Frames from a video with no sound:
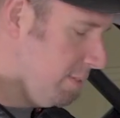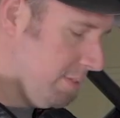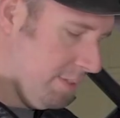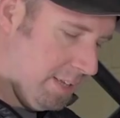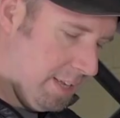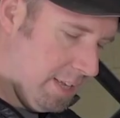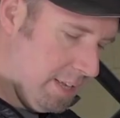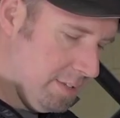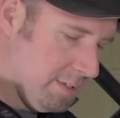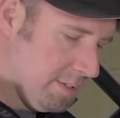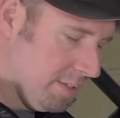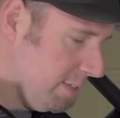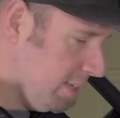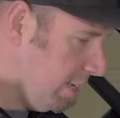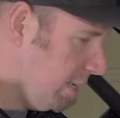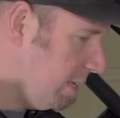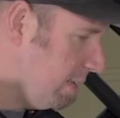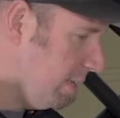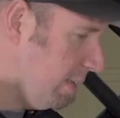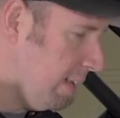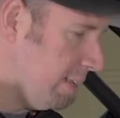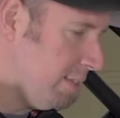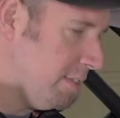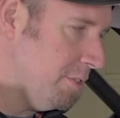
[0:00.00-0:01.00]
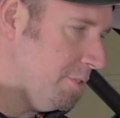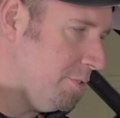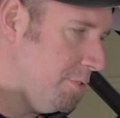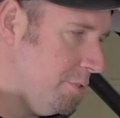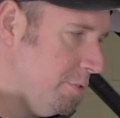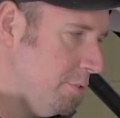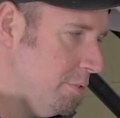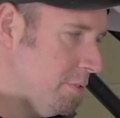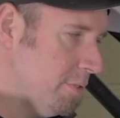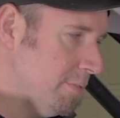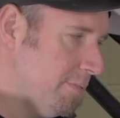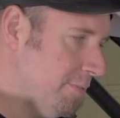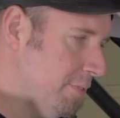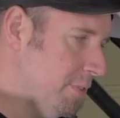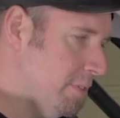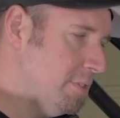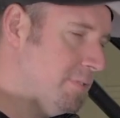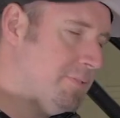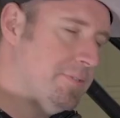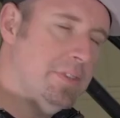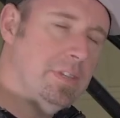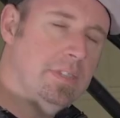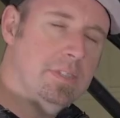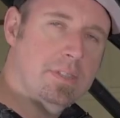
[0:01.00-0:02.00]
easily connect it to the
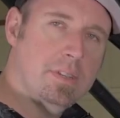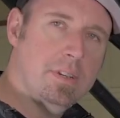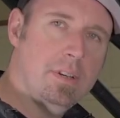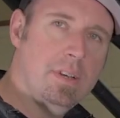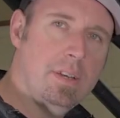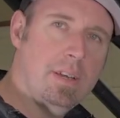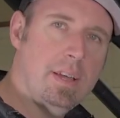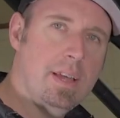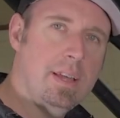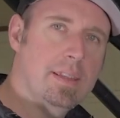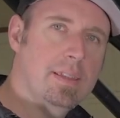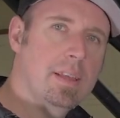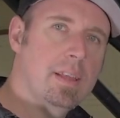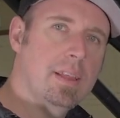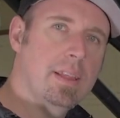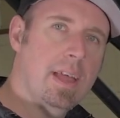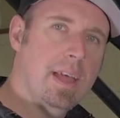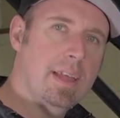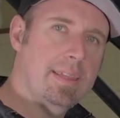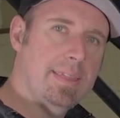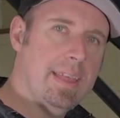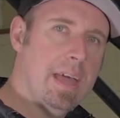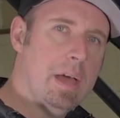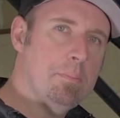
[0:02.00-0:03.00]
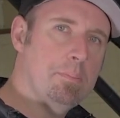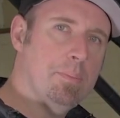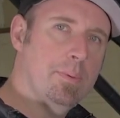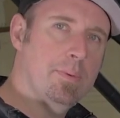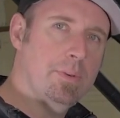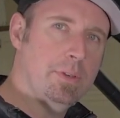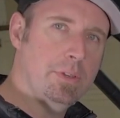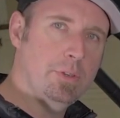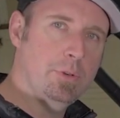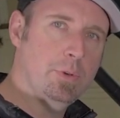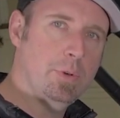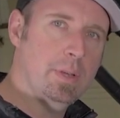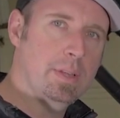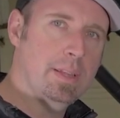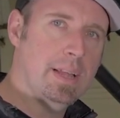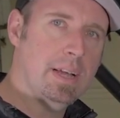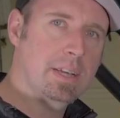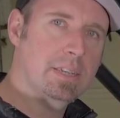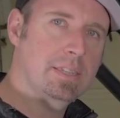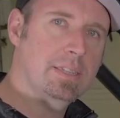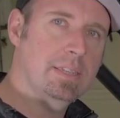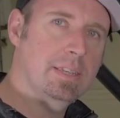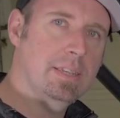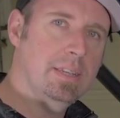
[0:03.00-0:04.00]
fridge freezer, and then at that point you can
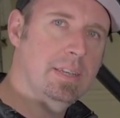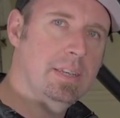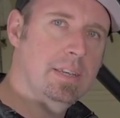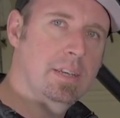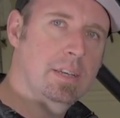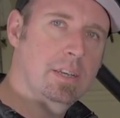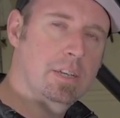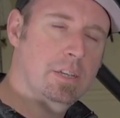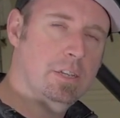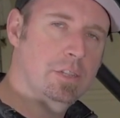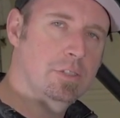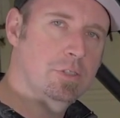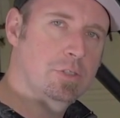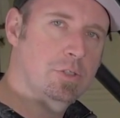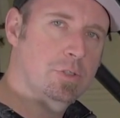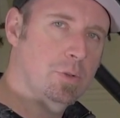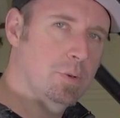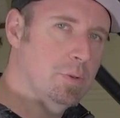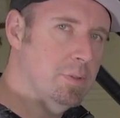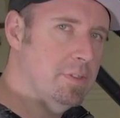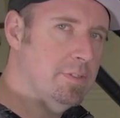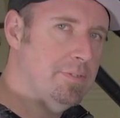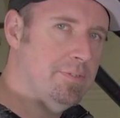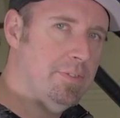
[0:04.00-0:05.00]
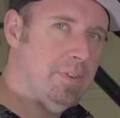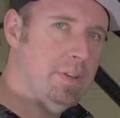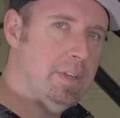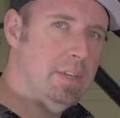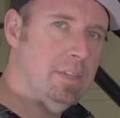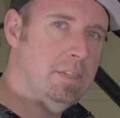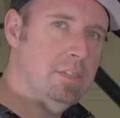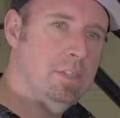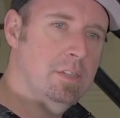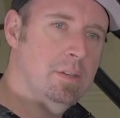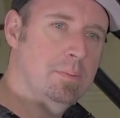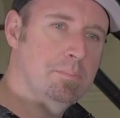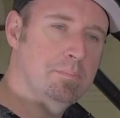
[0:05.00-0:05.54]
actually control the fridge,